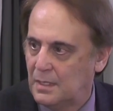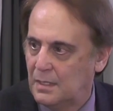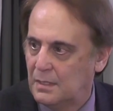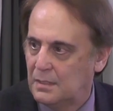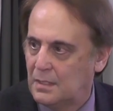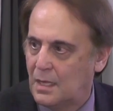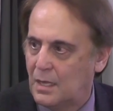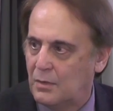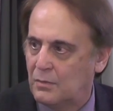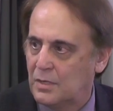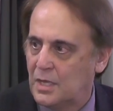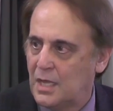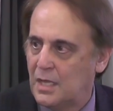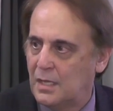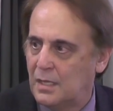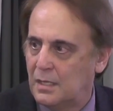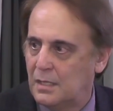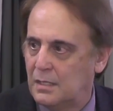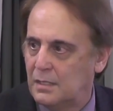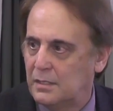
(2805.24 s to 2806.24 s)
Now,
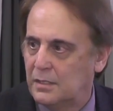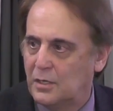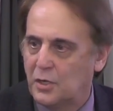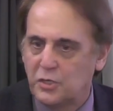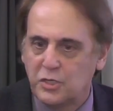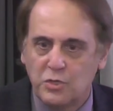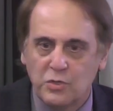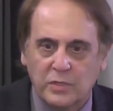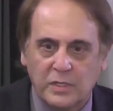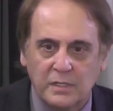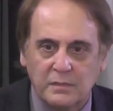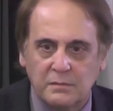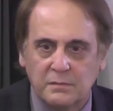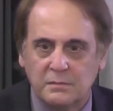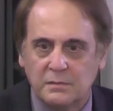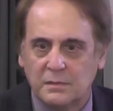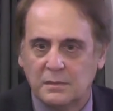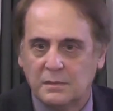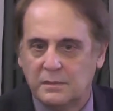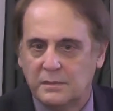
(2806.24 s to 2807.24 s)
you
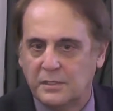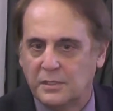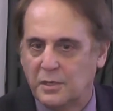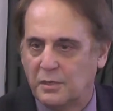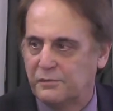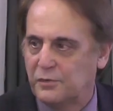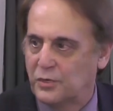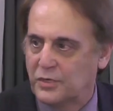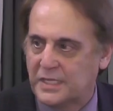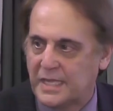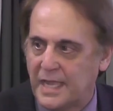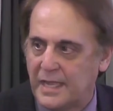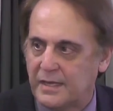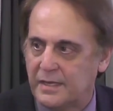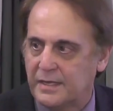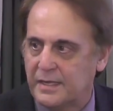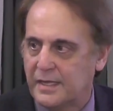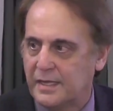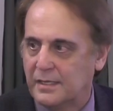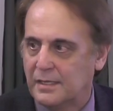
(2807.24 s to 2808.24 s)
can, if you're a
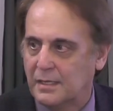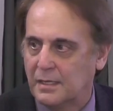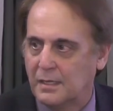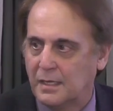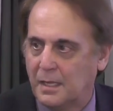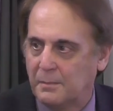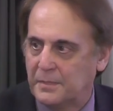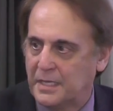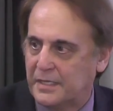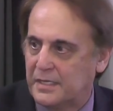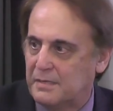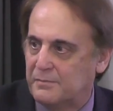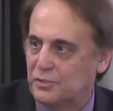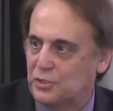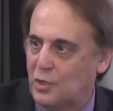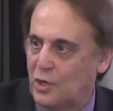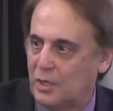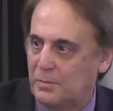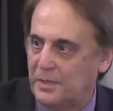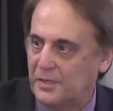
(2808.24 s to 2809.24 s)
candidate, I'm not going to even
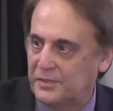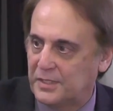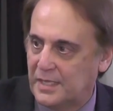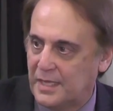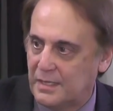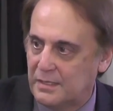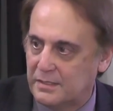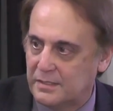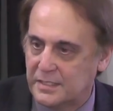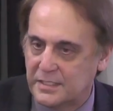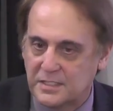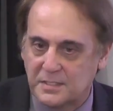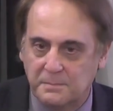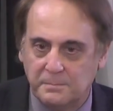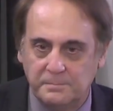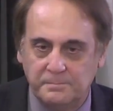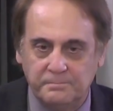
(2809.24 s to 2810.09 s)
talk about the candidates,